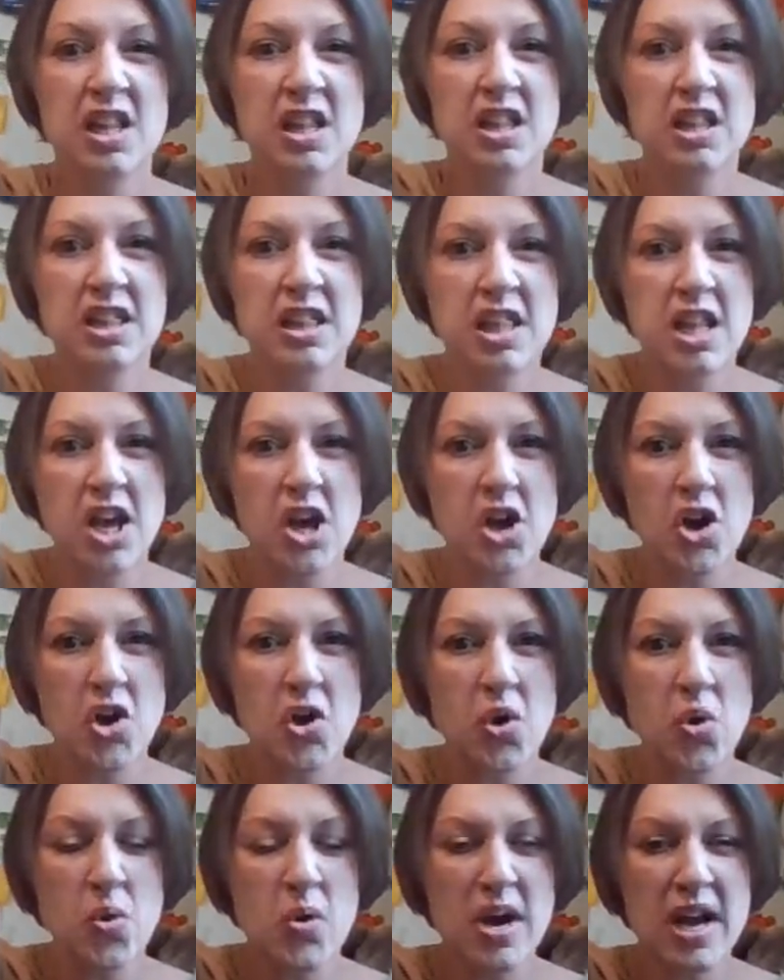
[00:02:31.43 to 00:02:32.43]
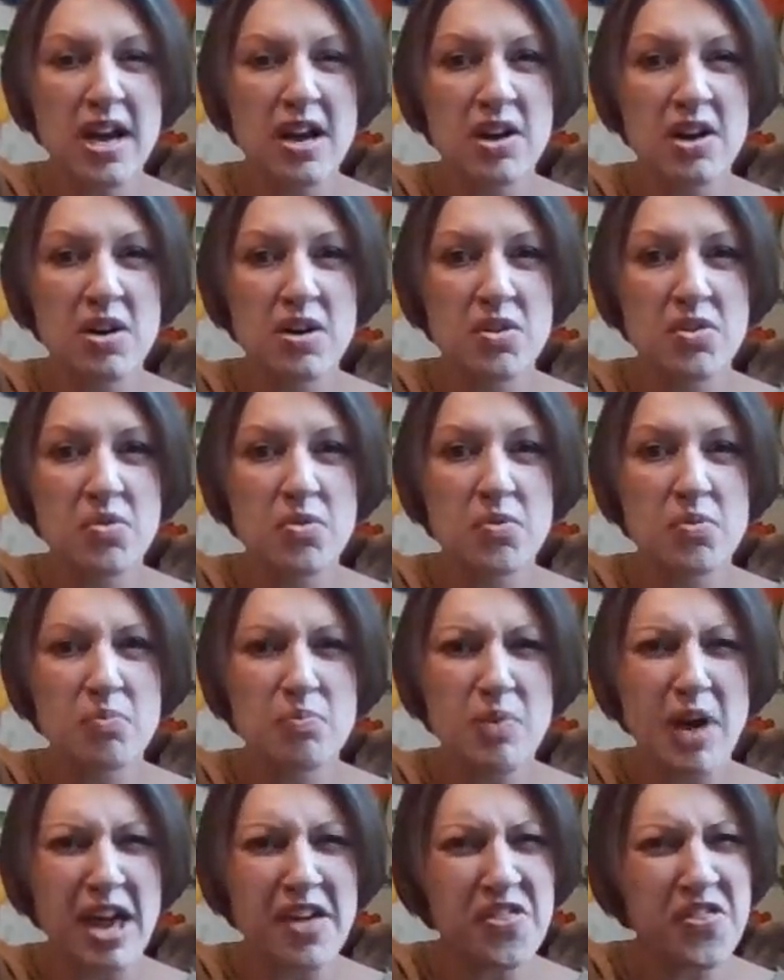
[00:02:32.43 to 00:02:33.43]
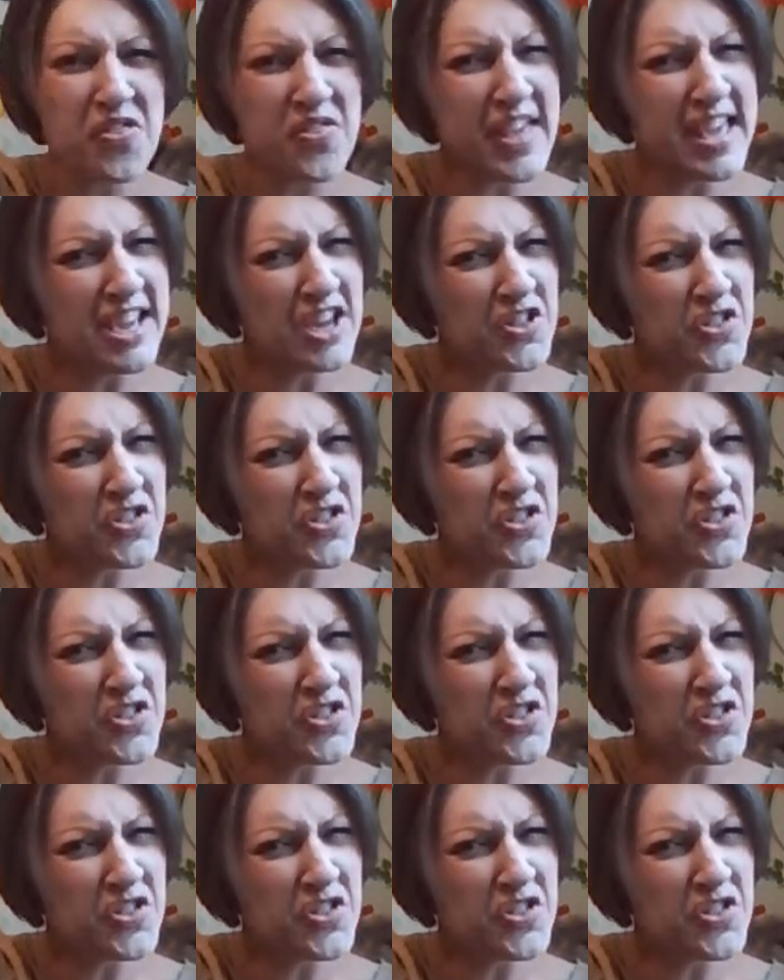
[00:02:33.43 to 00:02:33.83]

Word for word: low, I think